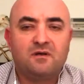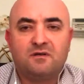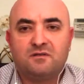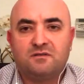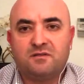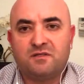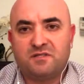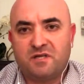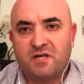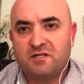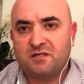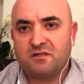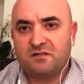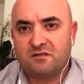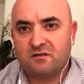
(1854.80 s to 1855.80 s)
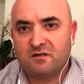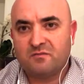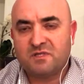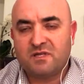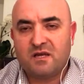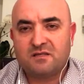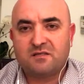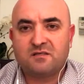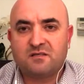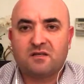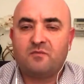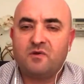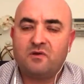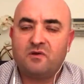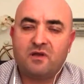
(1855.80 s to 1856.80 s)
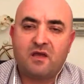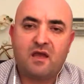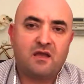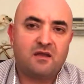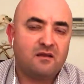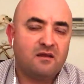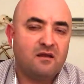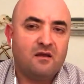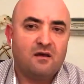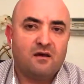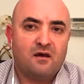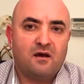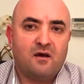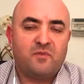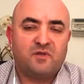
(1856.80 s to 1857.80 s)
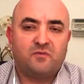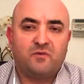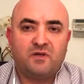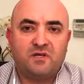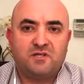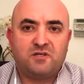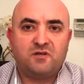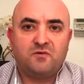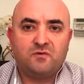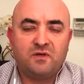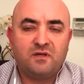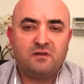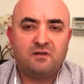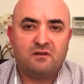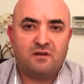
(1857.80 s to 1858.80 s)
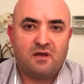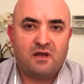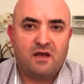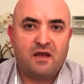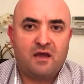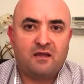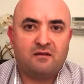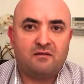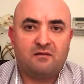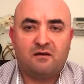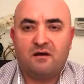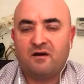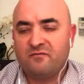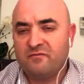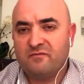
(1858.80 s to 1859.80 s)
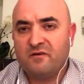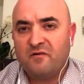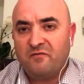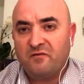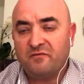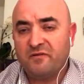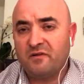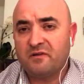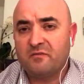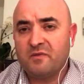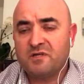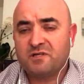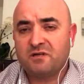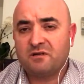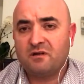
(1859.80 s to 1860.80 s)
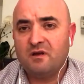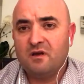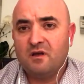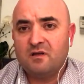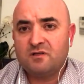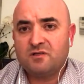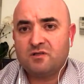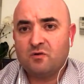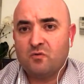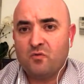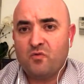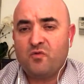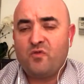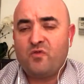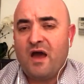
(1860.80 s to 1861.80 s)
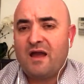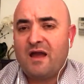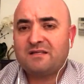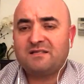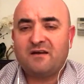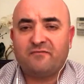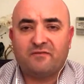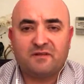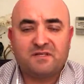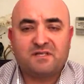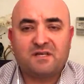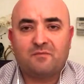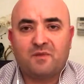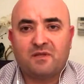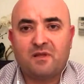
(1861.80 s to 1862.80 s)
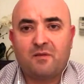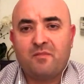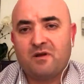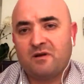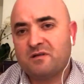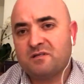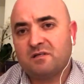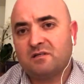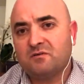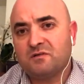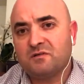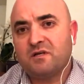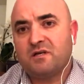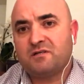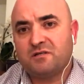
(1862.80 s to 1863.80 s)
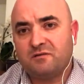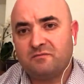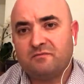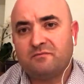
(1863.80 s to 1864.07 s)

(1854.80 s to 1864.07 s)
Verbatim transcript: to the changing circumstances, communicate uh, between each unit, and uh, fulfill the mission. So that is definitely something that merits close attention.